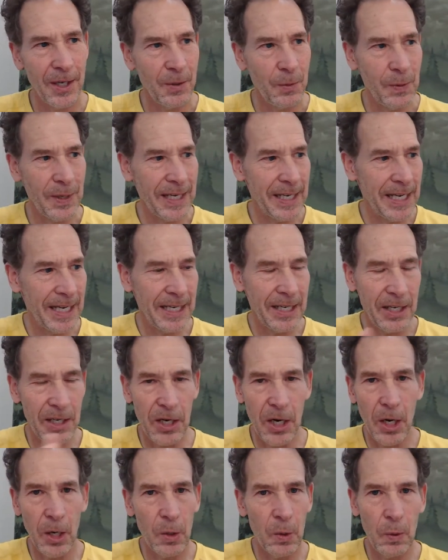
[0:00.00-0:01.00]
we didn't
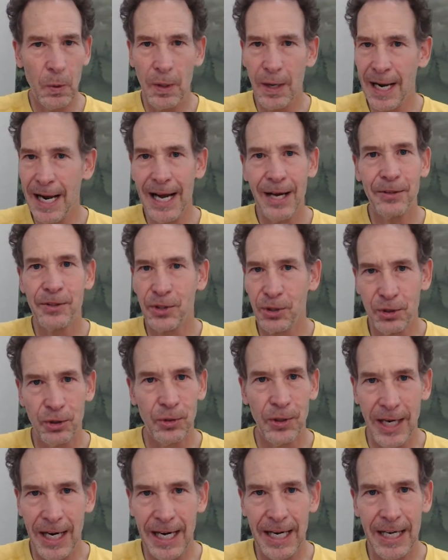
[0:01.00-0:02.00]
know how to
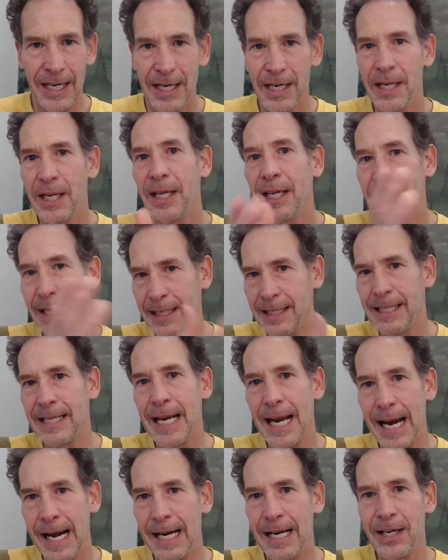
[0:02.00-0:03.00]
train in the
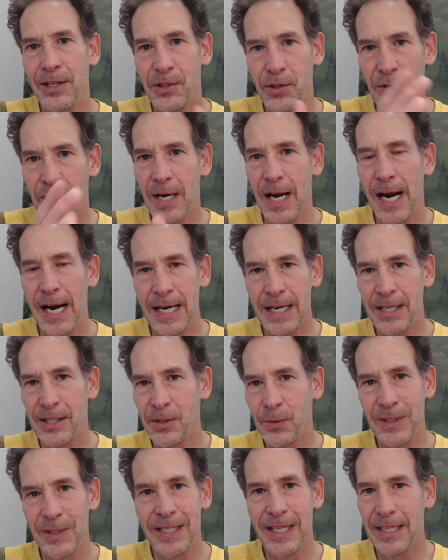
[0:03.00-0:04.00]
80s or 90s.
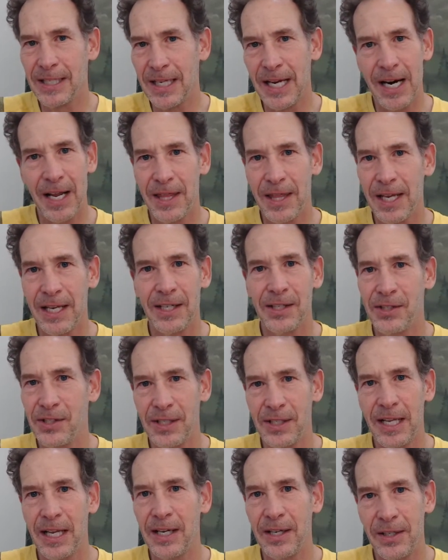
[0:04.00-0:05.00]
We did a lot of things
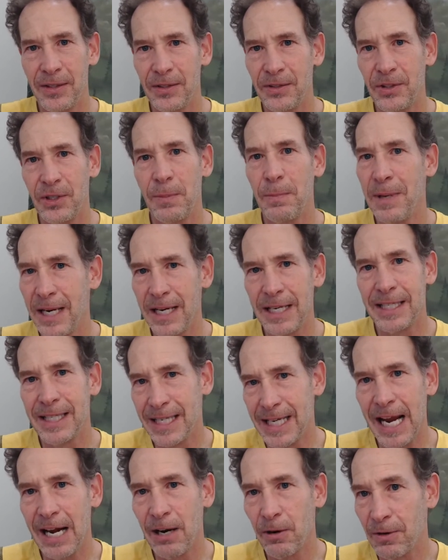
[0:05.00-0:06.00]
that to me
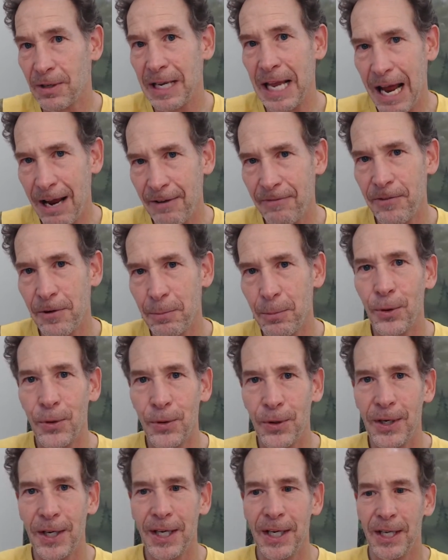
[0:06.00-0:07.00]
today are
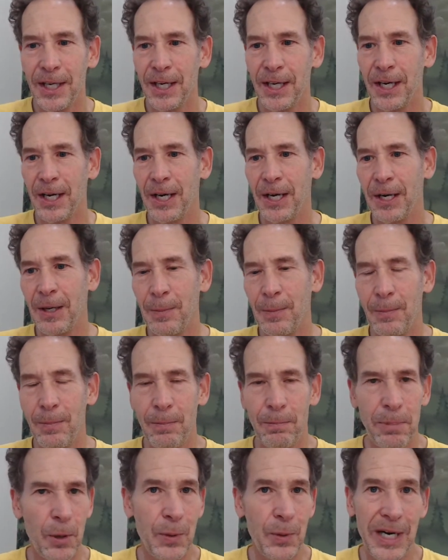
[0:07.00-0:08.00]
laughable,
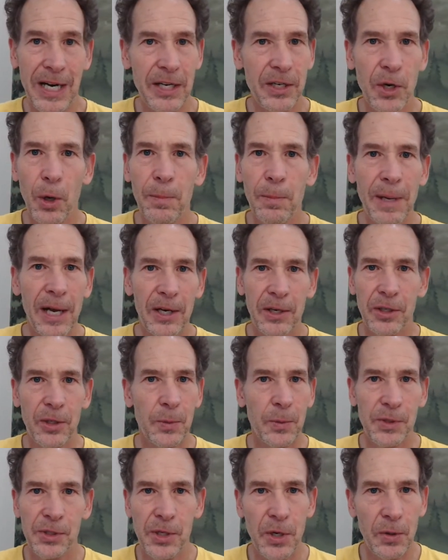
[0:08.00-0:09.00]
but we didn't know better. There
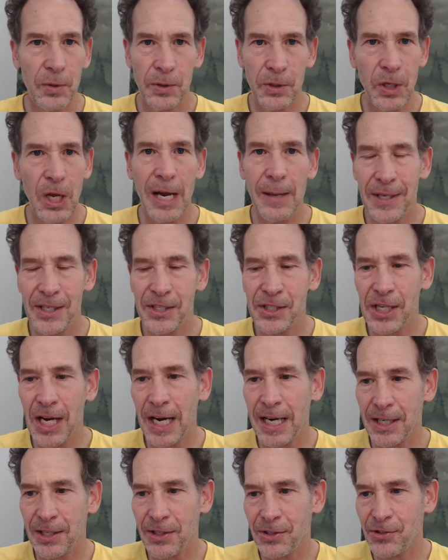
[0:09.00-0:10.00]
was no climbing
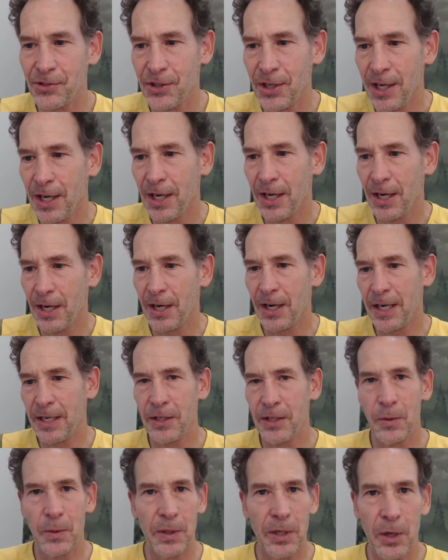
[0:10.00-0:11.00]
science, and
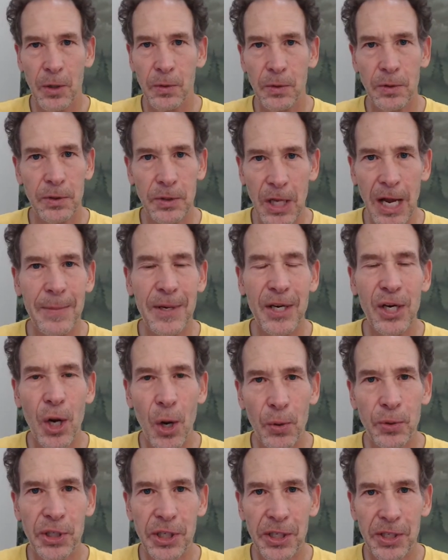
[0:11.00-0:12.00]
there were no climbing
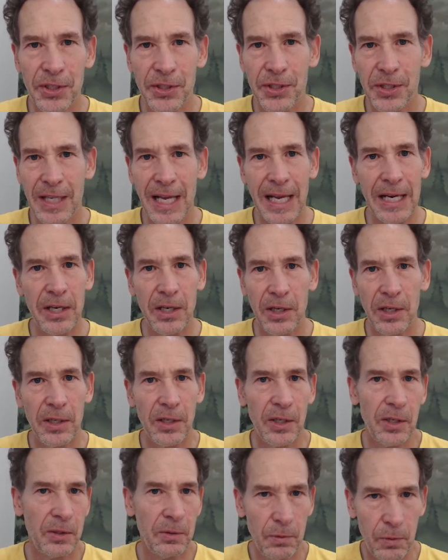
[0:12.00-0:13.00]
coaches that
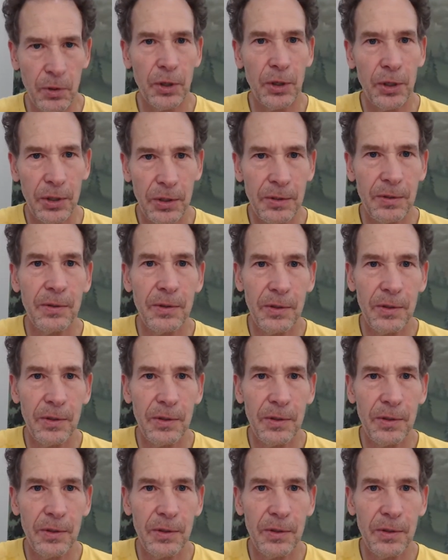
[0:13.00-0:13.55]
could